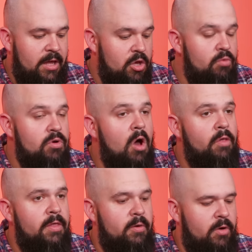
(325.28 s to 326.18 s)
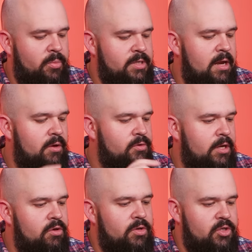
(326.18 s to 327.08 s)
Like you know that they're real potatoes.
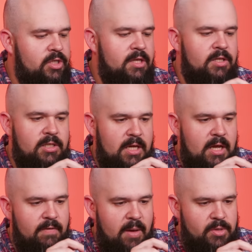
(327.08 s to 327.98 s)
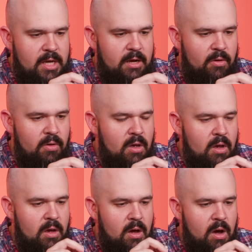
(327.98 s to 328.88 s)
Like you can see the skin of that potato
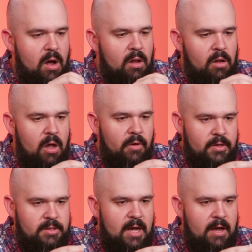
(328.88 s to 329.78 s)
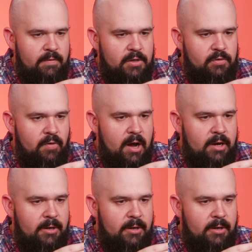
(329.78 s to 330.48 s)
all along the side of this fry